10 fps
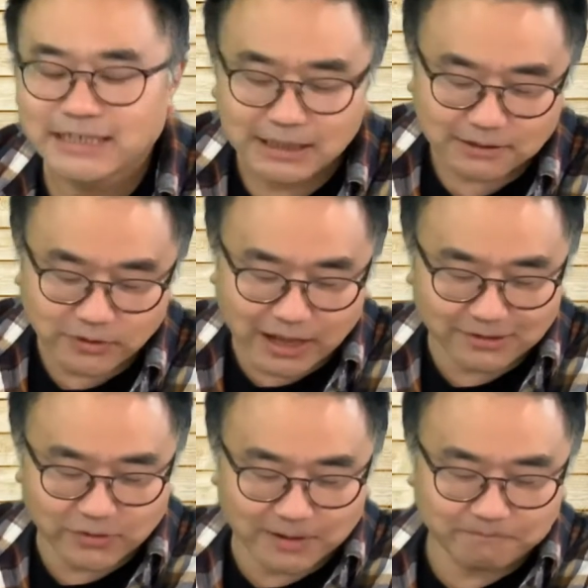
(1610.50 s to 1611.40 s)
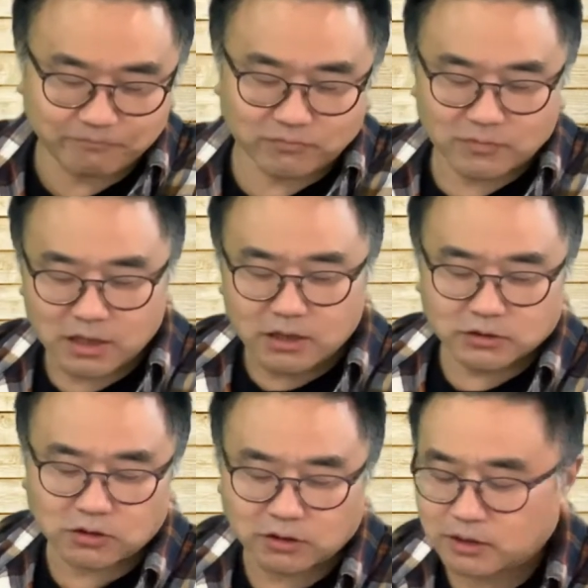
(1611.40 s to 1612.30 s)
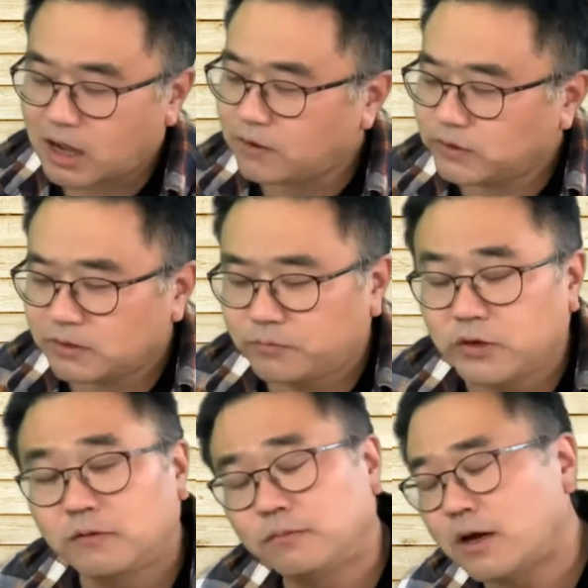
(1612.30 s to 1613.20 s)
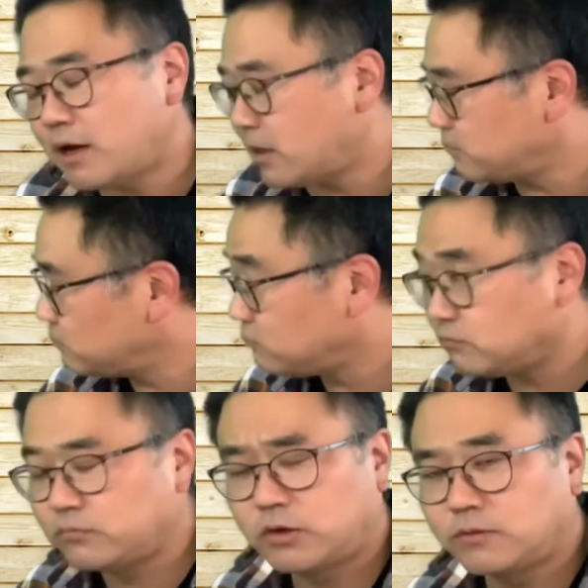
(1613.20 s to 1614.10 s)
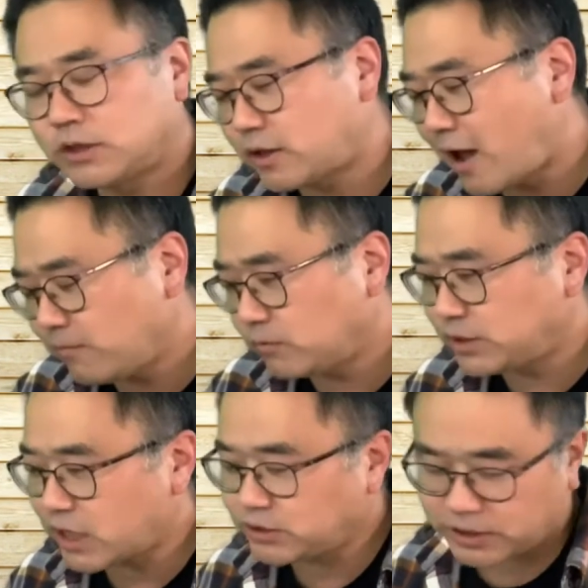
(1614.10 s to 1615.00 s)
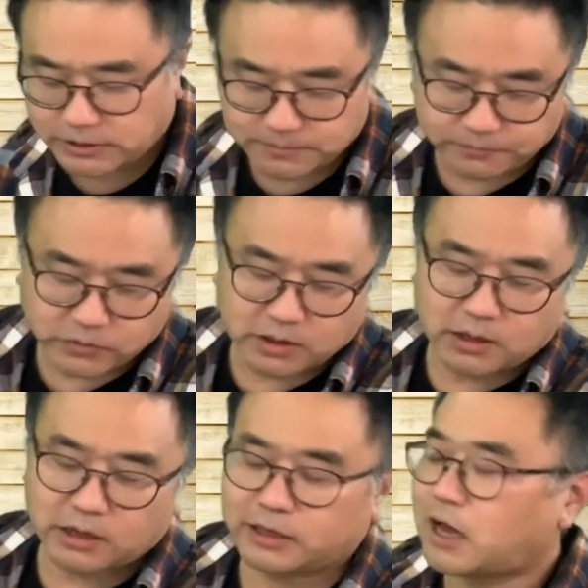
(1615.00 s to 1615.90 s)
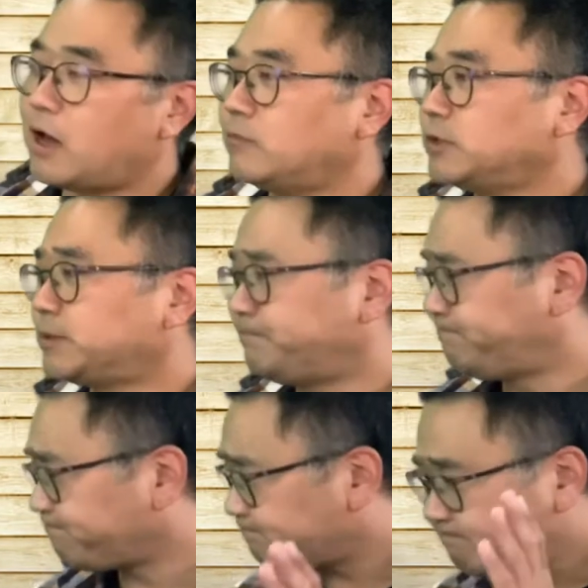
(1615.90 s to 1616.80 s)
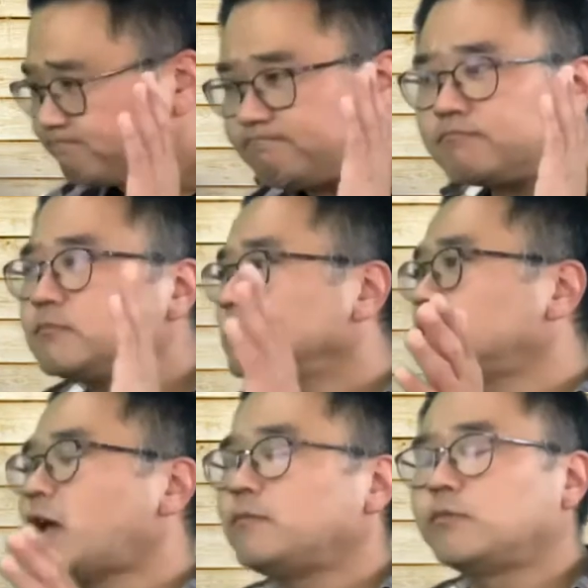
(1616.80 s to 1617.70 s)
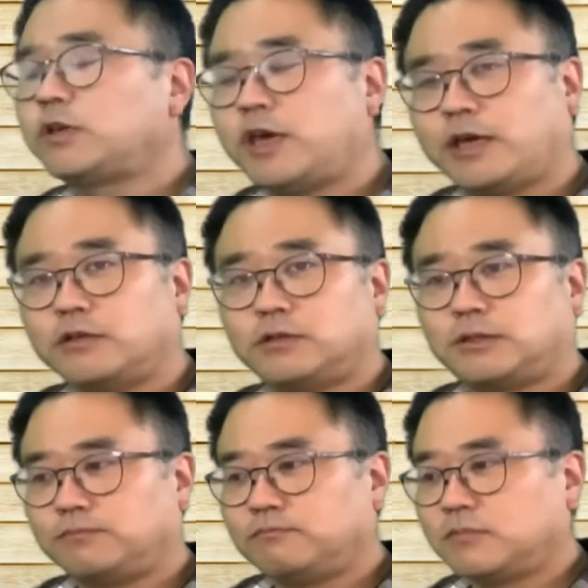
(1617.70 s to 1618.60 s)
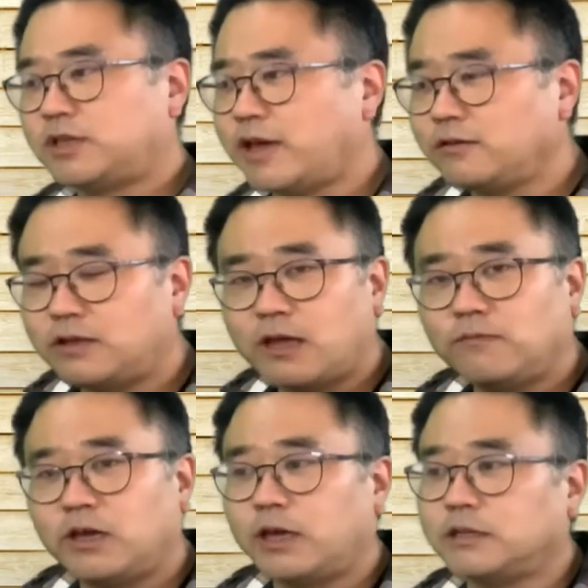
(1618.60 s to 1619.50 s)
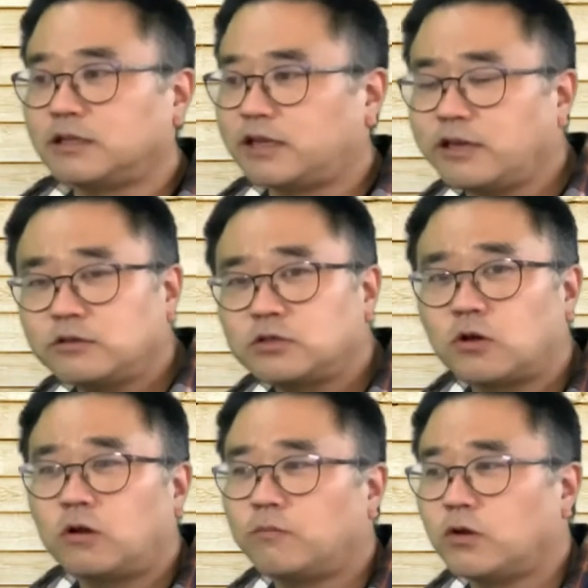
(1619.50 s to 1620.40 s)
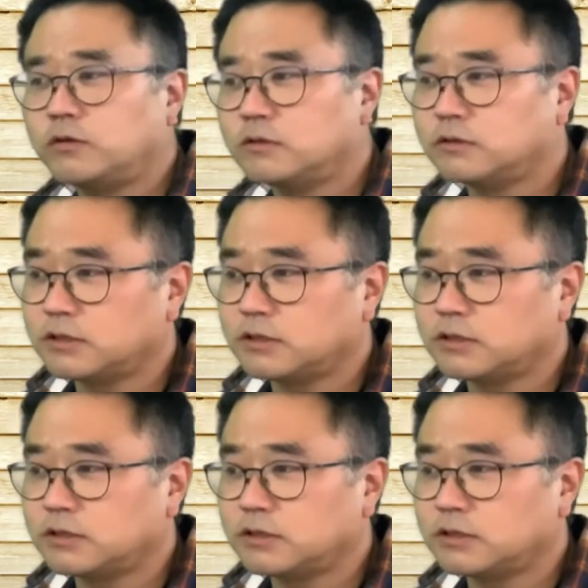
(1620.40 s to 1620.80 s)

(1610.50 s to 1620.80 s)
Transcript: Well, anyway, so after the book time of Judges, it comes time of kings. King David, King Solomon, and